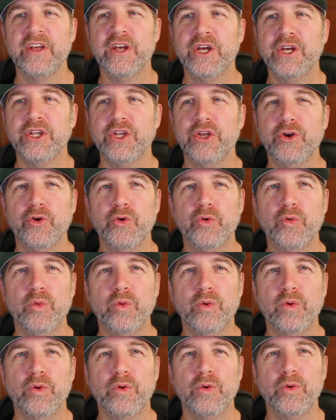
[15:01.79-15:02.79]
you
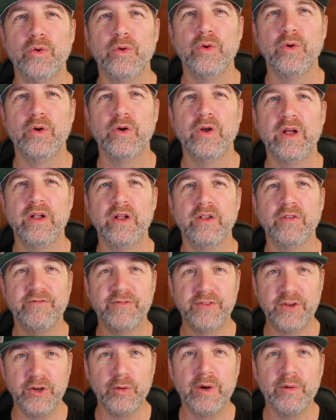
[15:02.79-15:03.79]

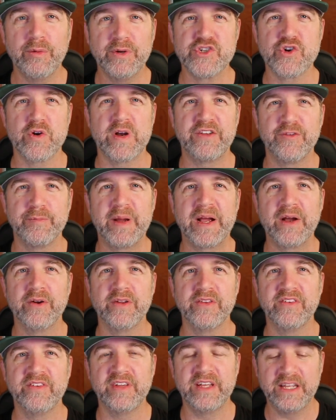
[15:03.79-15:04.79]
view it with
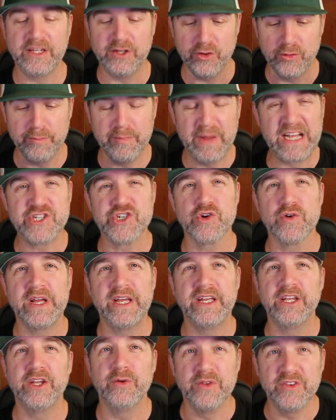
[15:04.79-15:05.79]
transparency, you measure
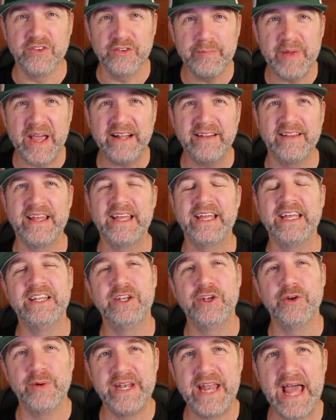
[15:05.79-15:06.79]
it, you inspect it,
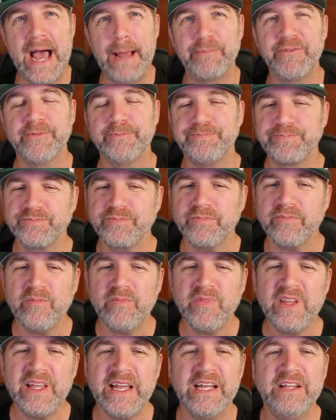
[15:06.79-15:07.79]
and you adapt.
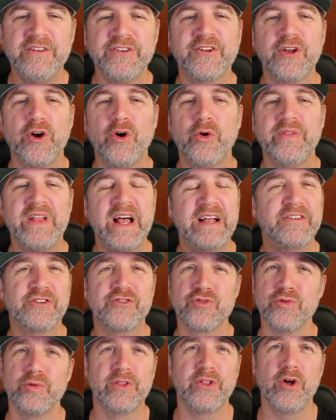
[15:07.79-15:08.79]
And so that's
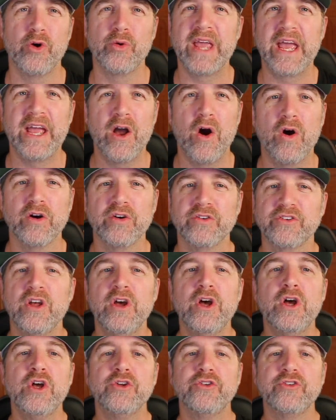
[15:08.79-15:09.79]
true with OKRs.
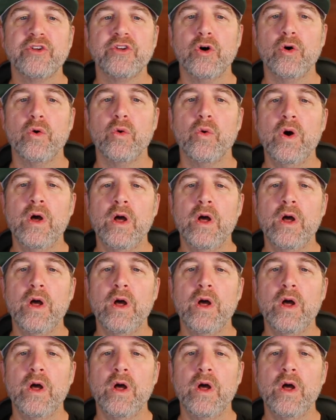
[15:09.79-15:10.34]
So